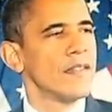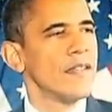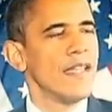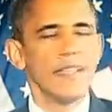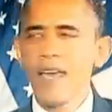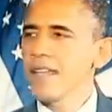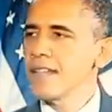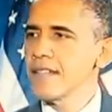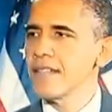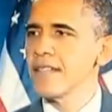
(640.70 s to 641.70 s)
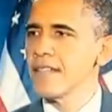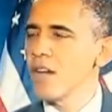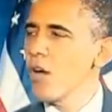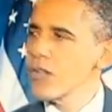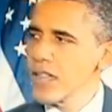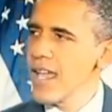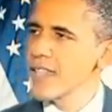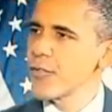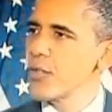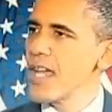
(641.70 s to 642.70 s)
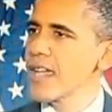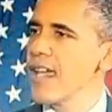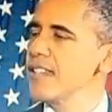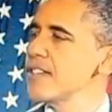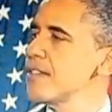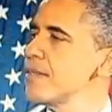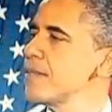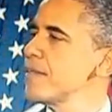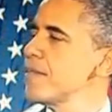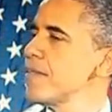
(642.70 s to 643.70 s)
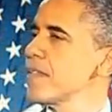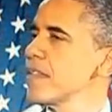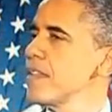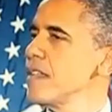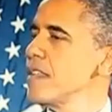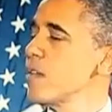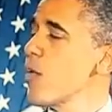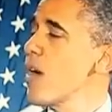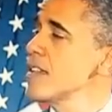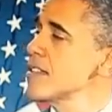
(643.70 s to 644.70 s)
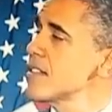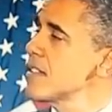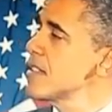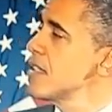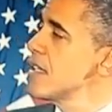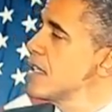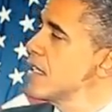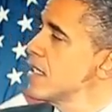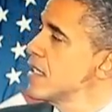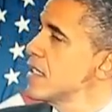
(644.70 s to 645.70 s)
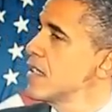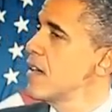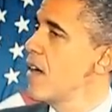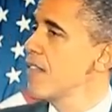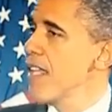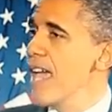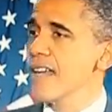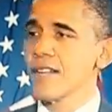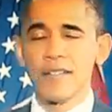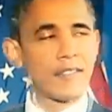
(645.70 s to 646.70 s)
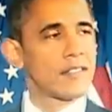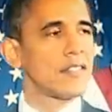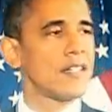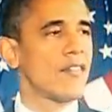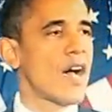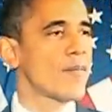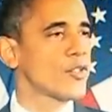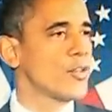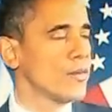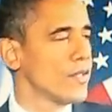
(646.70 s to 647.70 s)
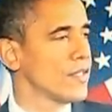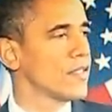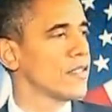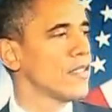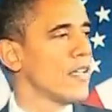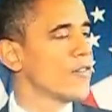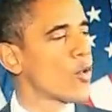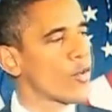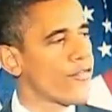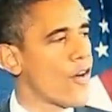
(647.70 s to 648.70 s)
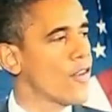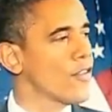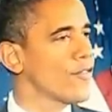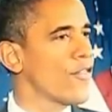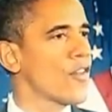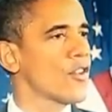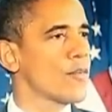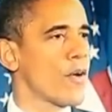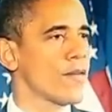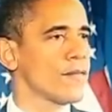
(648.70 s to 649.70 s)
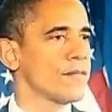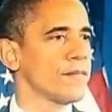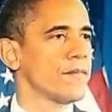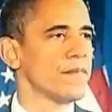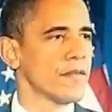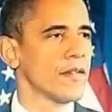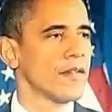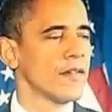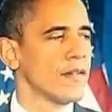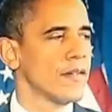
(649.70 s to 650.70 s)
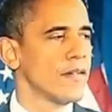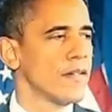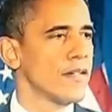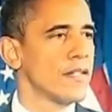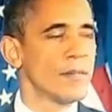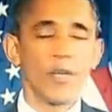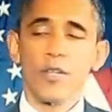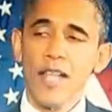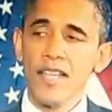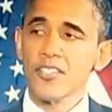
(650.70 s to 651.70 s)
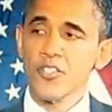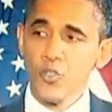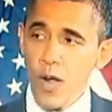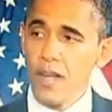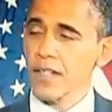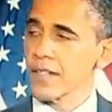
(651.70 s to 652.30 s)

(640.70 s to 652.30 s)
And yet, over the last few decades, the rungs on the ladder of opportunity have grown farther and farther apart. And the middle class has shrunk.